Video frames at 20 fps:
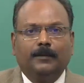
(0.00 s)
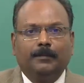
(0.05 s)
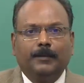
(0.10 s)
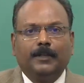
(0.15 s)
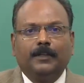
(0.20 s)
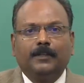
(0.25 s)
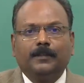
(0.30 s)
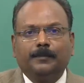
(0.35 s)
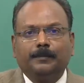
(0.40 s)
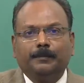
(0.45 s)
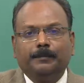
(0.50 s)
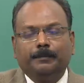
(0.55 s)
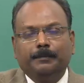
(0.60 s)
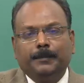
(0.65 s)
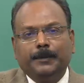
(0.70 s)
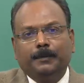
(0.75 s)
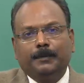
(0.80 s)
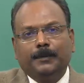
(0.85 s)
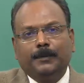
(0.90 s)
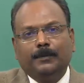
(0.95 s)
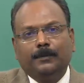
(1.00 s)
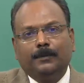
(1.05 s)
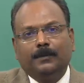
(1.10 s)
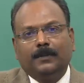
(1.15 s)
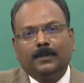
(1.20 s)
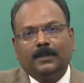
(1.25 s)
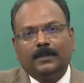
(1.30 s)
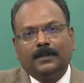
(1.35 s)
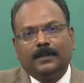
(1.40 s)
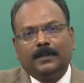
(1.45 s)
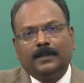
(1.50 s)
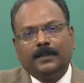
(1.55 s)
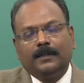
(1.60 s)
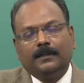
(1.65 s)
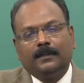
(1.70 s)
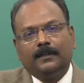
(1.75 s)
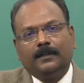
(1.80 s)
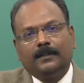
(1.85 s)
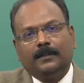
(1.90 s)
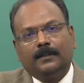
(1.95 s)
because people do not like
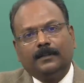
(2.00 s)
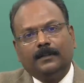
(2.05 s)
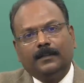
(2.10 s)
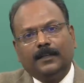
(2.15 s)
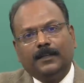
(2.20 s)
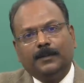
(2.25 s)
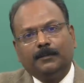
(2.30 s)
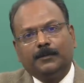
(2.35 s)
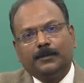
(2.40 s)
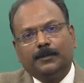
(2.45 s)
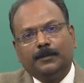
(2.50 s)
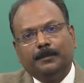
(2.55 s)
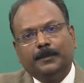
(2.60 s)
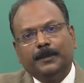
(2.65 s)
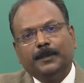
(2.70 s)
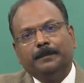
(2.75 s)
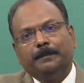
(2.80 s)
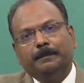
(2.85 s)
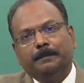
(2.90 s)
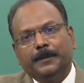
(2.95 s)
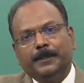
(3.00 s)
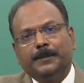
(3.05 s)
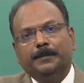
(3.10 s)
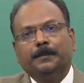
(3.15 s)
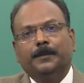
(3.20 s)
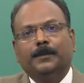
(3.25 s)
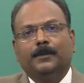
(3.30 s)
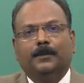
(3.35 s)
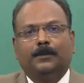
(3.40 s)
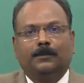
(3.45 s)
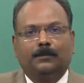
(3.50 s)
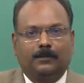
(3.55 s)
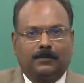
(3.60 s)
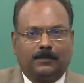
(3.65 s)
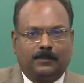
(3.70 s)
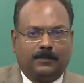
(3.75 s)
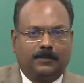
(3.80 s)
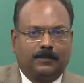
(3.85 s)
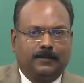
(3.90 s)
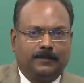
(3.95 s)
their names to be
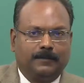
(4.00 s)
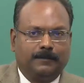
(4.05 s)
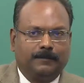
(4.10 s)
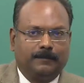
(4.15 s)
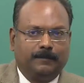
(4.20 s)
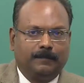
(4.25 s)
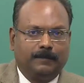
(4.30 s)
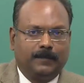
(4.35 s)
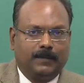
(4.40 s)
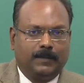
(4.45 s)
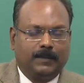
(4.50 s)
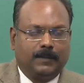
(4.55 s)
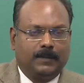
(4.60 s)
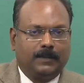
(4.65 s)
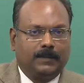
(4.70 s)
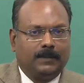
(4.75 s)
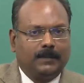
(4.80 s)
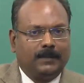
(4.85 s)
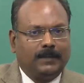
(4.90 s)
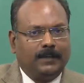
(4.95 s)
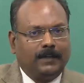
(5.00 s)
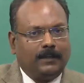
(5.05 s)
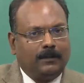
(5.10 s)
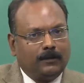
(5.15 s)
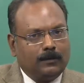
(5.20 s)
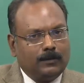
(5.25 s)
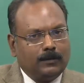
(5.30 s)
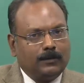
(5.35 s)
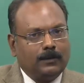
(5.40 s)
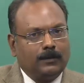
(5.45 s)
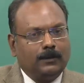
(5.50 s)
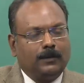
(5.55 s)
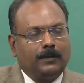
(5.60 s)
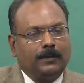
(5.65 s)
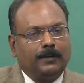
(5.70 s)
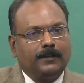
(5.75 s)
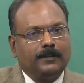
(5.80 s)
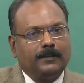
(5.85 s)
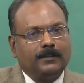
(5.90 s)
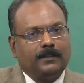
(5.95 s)
mispronounced. So, that also
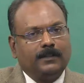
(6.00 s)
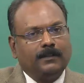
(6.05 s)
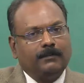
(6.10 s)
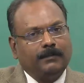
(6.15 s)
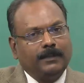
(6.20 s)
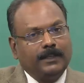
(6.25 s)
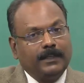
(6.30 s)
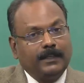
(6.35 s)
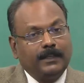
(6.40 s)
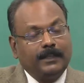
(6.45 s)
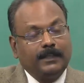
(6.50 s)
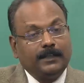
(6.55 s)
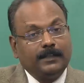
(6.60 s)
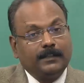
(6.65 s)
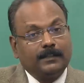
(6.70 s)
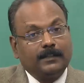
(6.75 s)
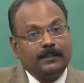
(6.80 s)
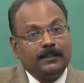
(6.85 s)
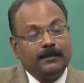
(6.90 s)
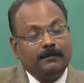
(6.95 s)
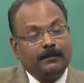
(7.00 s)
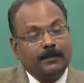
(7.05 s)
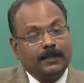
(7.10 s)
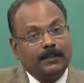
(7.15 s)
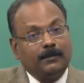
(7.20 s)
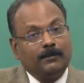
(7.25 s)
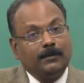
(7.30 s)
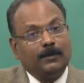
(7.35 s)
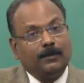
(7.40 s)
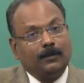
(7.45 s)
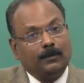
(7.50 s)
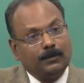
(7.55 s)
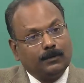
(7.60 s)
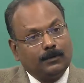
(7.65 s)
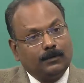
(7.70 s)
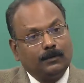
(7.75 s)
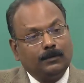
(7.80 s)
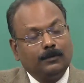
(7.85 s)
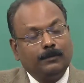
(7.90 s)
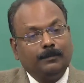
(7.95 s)
annoys them, irritates them, that will
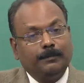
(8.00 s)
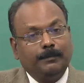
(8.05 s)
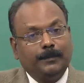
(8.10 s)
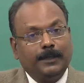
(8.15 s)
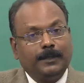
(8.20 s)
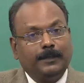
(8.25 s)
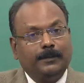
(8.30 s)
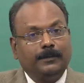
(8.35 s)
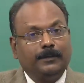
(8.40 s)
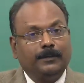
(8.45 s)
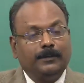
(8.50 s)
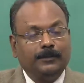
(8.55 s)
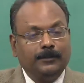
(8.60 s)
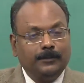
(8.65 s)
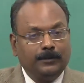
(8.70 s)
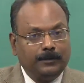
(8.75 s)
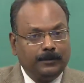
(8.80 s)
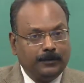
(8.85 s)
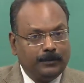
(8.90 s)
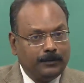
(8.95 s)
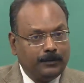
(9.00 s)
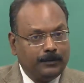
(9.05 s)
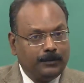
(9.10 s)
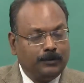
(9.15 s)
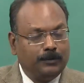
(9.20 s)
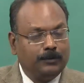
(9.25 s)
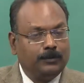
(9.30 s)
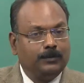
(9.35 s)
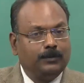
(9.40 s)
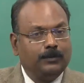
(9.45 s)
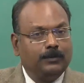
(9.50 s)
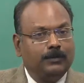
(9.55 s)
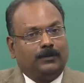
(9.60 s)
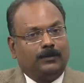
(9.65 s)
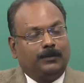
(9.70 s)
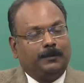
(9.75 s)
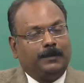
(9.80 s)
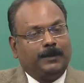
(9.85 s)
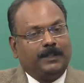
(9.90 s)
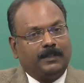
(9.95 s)
also make you
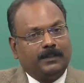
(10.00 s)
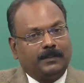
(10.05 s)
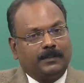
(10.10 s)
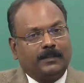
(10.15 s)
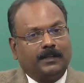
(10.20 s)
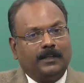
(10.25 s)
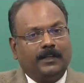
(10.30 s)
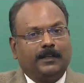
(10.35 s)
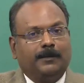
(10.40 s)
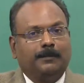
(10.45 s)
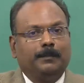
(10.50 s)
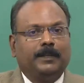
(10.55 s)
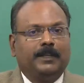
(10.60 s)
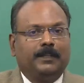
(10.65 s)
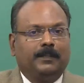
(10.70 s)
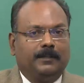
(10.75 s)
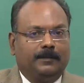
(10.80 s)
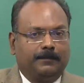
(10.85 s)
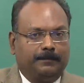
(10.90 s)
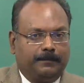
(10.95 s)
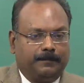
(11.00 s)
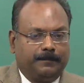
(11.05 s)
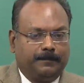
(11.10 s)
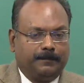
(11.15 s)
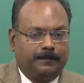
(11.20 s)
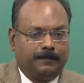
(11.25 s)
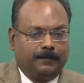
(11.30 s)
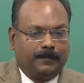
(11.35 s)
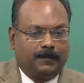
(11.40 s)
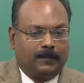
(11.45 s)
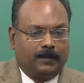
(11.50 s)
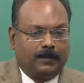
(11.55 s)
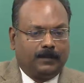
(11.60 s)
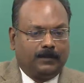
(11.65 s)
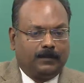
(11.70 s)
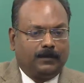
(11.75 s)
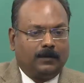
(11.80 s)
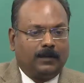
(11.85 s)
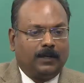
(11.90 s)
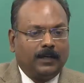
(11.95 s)
to be disliked by them.
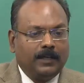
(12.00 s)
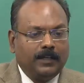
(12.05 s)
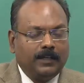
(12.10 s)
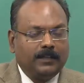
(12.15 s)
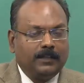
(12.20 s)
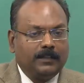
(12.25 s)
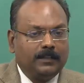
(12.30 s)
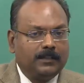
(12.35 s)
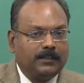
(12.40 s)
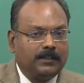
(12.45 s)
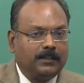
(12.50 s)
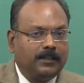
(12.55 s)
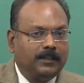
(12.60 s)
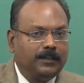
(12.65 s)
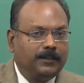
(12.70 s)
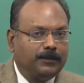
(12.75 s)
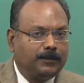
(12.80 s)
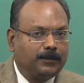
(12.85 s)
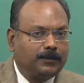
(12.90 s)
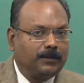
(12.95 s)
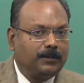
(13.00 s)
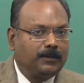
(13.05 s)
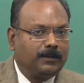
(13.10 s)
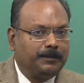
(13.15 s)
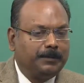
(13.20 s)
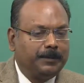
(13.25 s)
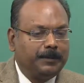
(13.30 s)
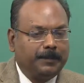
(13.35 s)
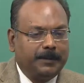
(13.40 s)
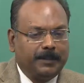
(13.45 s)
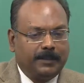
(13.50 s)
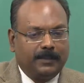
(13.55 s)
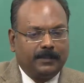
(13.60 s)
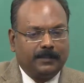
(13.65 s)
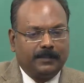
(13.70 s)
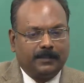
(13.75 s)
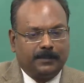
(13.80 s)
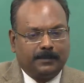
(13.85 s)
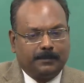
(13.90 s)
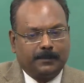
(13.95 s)
So, unintentionally you should not be
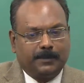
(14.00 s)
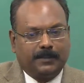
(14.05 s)
making this